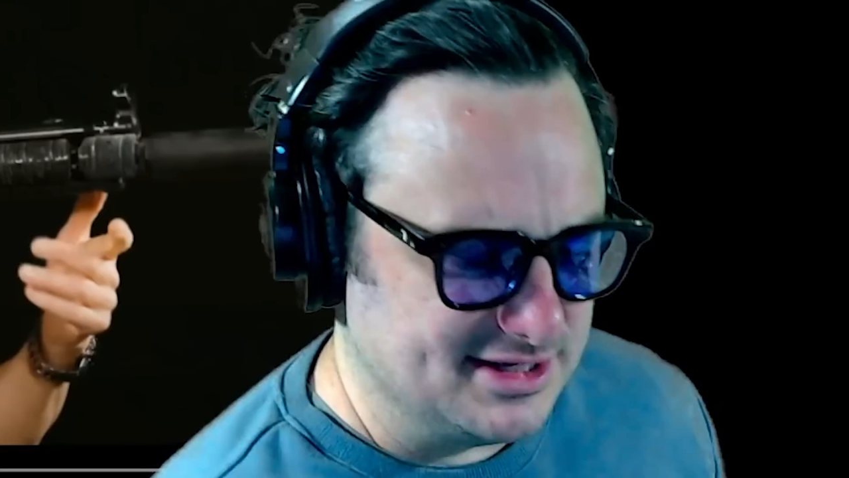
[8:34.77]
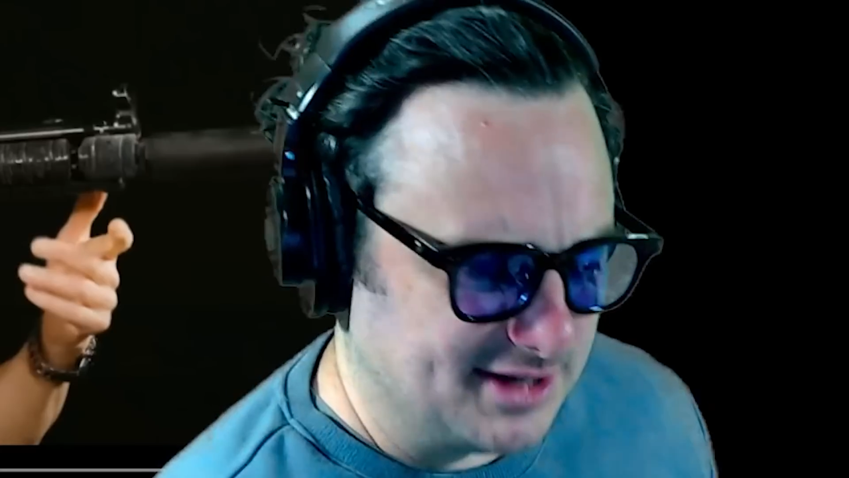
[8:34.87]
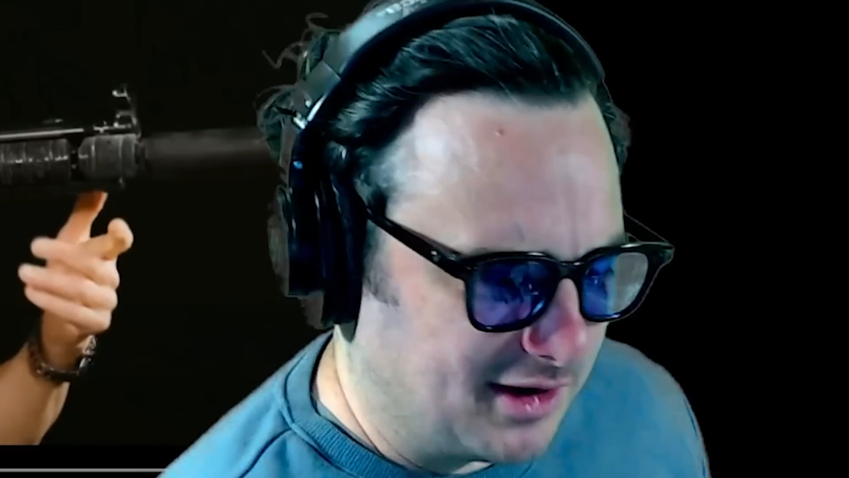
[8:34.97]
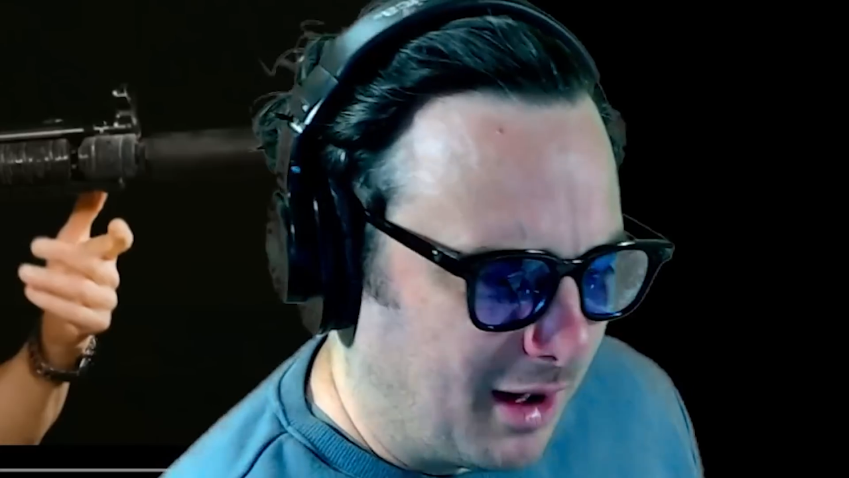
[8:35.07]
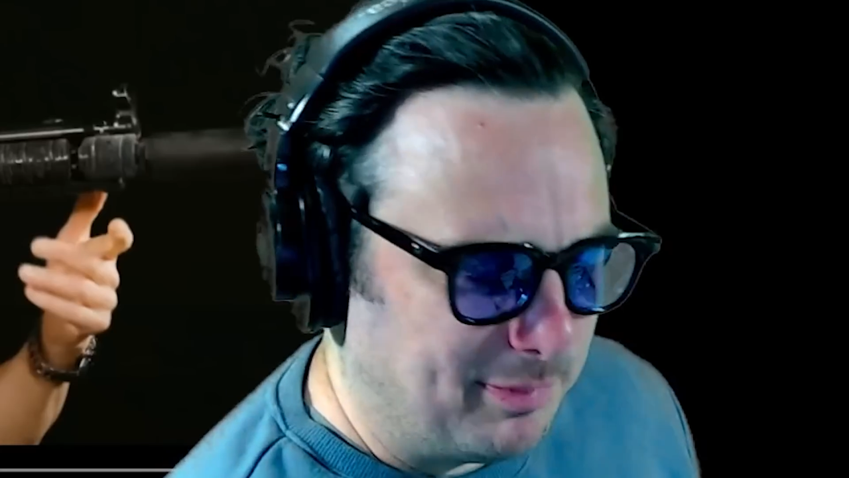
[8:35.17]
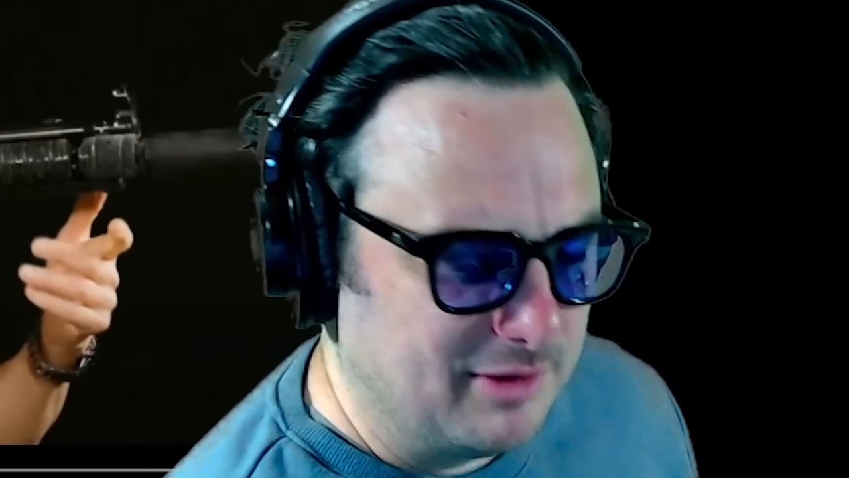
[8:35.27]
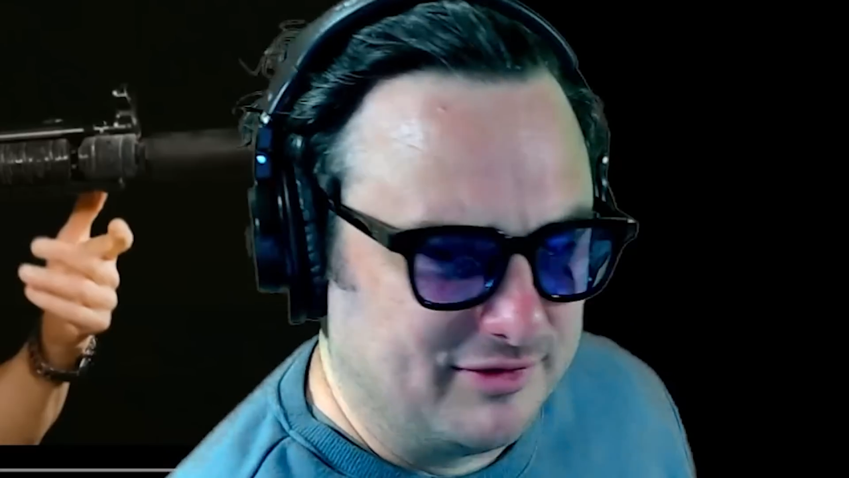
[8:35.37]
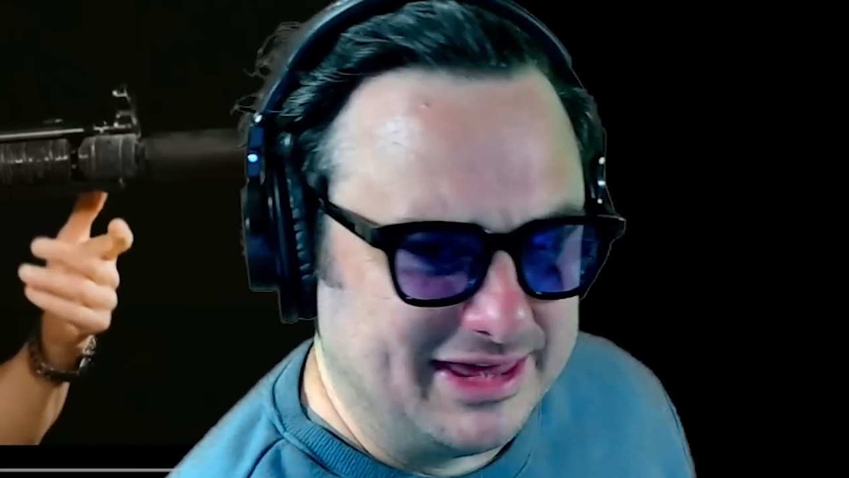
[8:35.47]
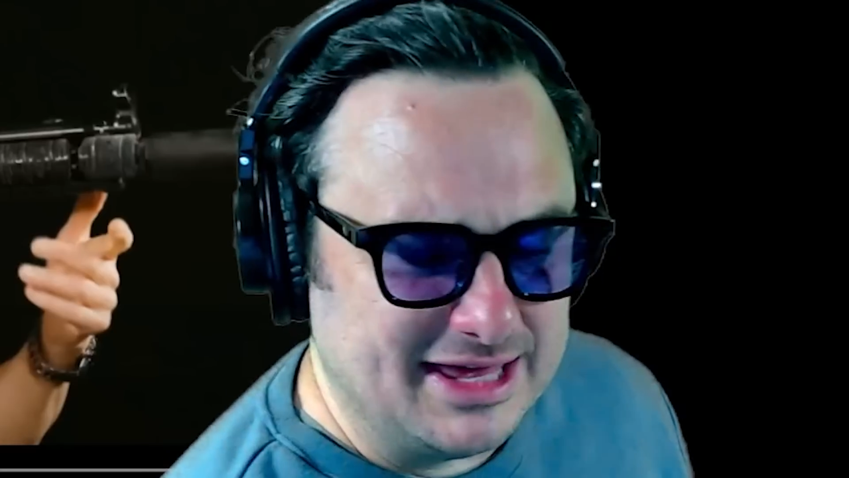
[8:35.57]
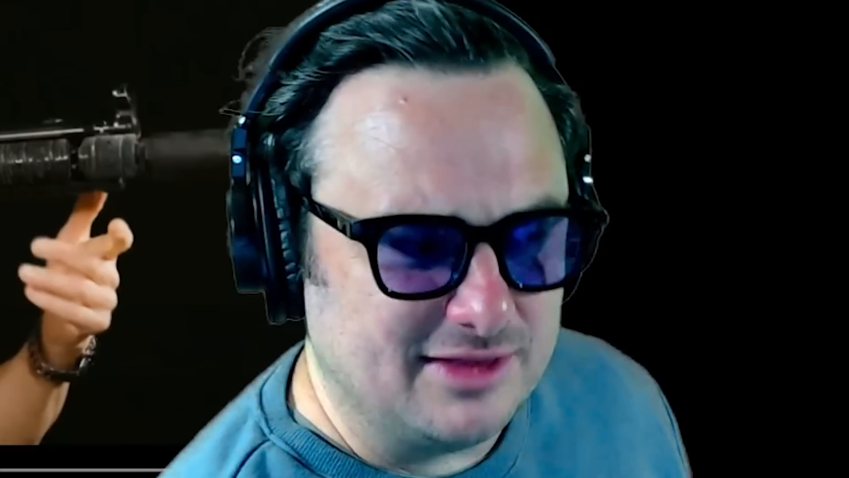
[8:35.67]
is a couple
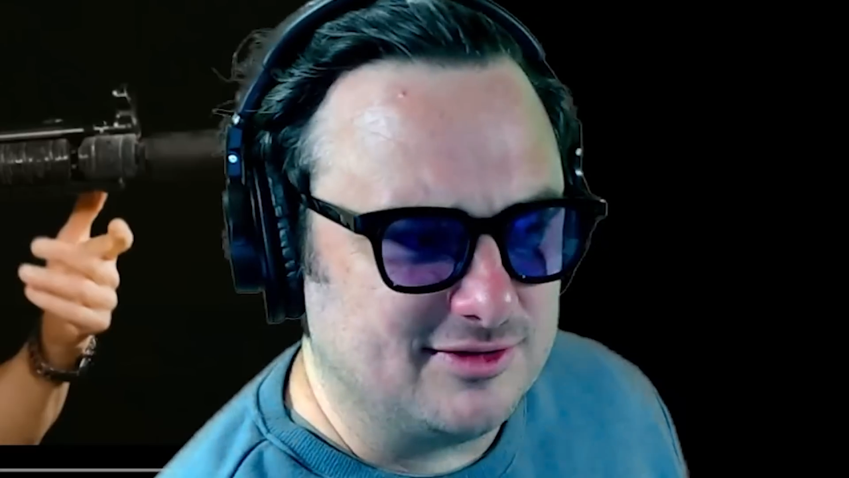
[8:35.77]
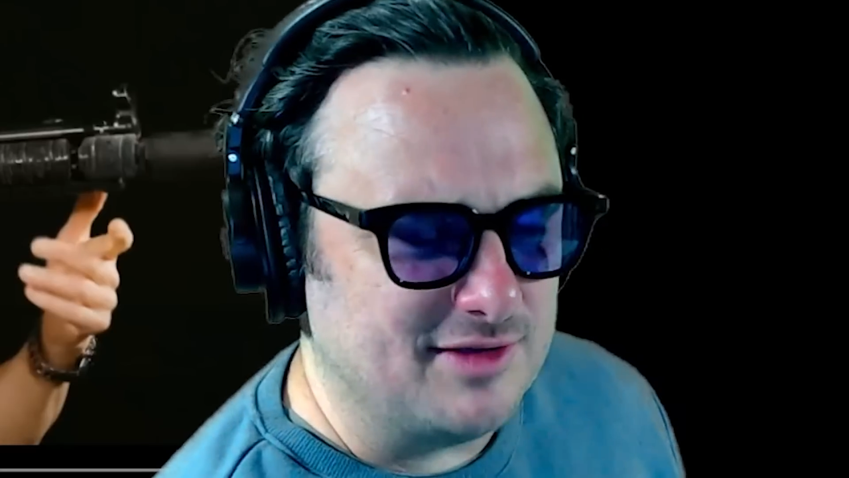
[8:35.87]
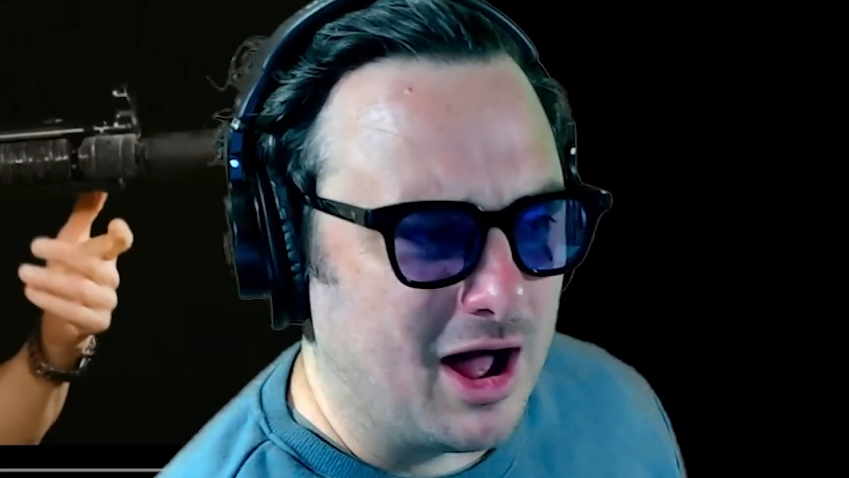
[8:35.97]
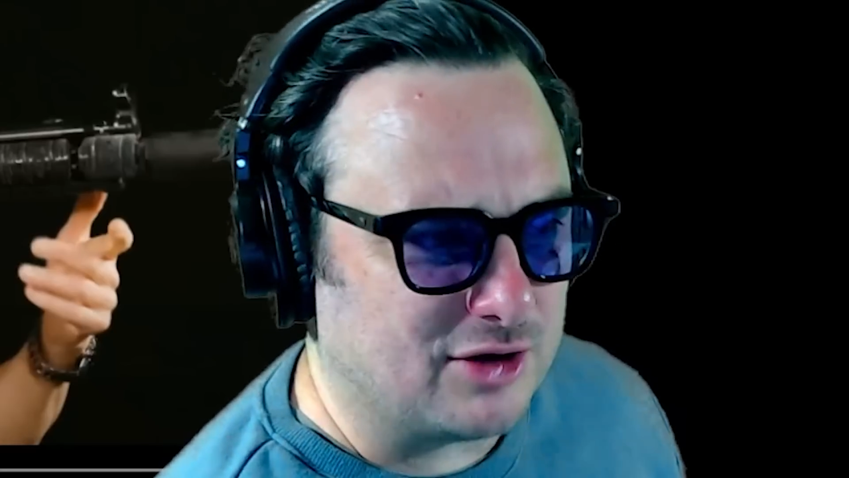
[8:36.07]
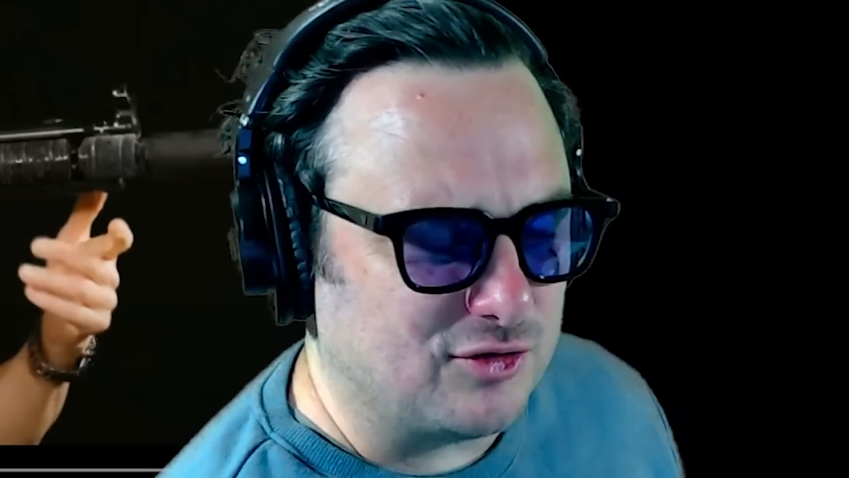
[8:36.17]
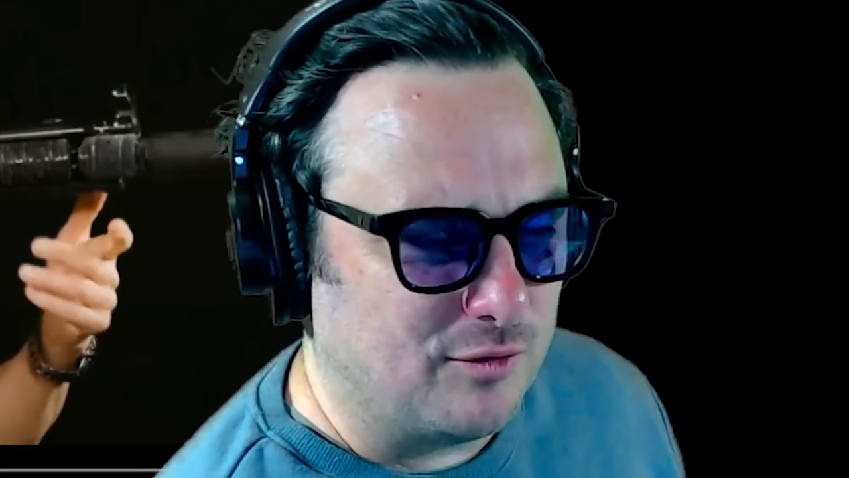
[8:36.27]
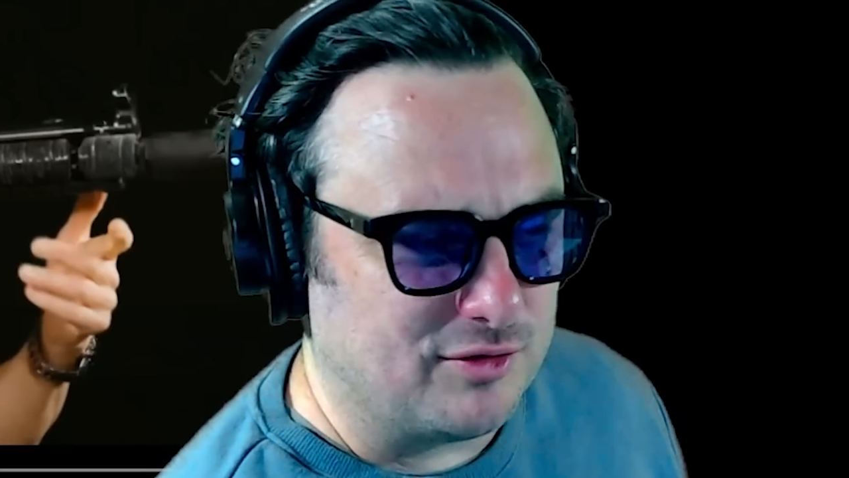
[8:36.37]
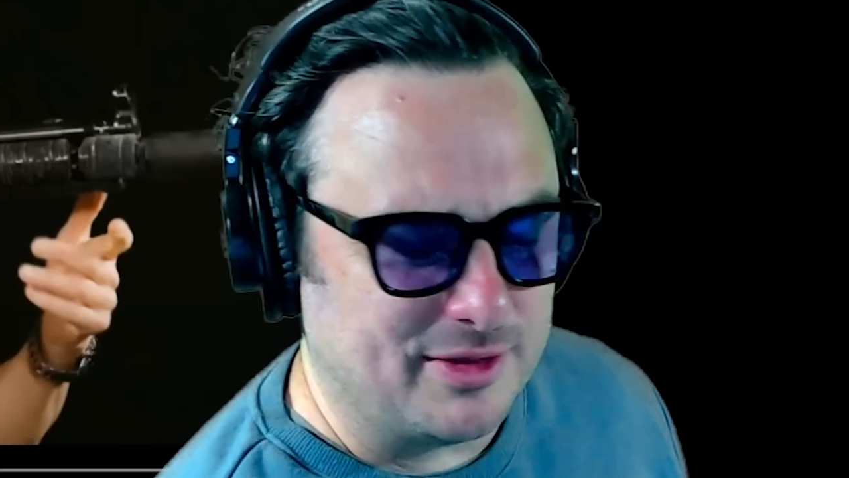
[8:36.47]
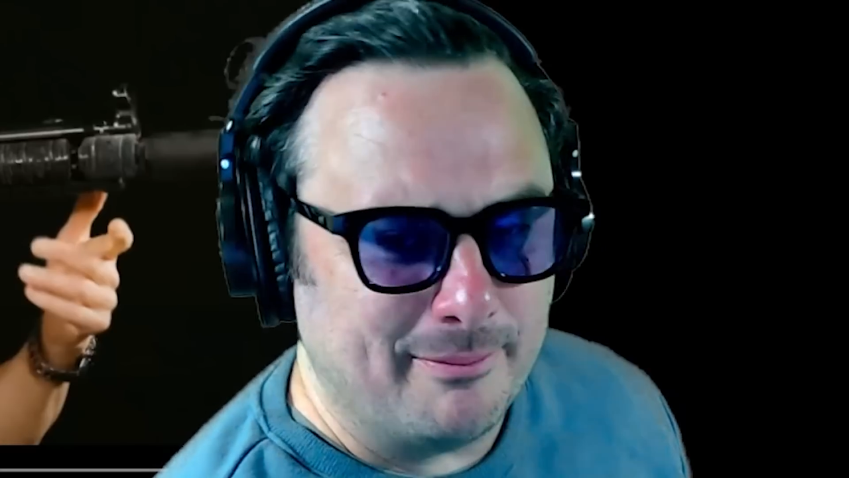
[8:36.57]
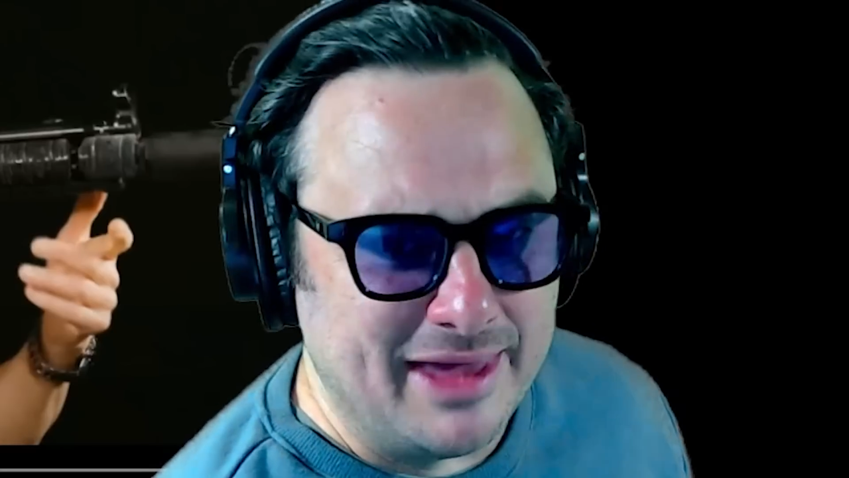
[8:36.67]
of kids knocked over the